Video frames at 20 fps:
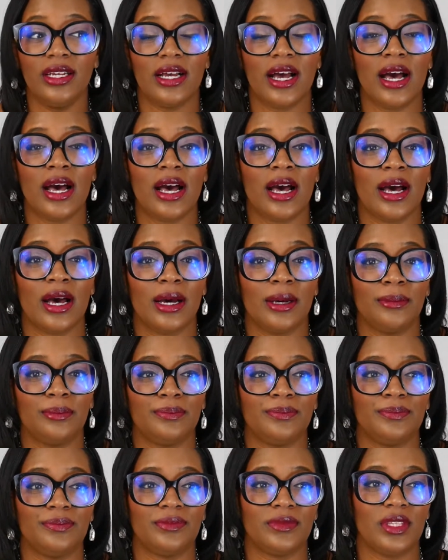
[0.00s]

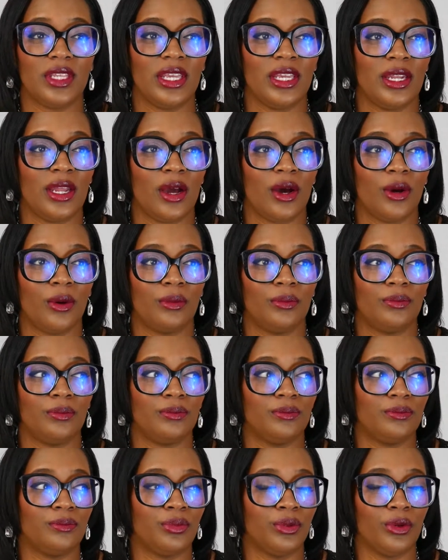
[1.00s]

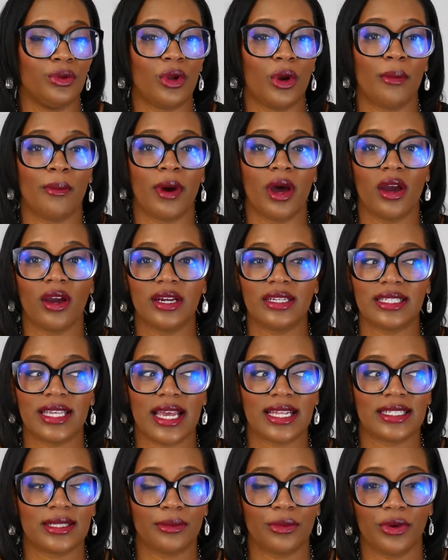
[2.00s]
Bruno Mars
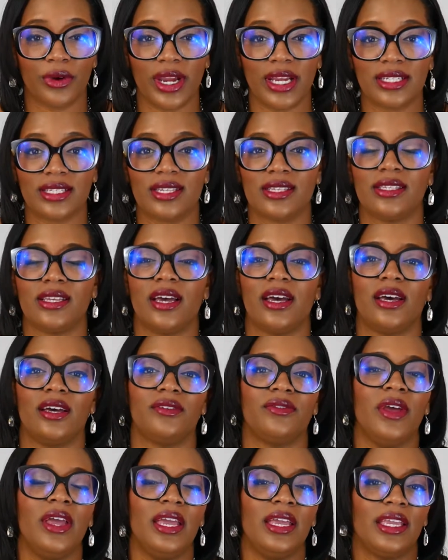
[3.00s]
had some great stuff.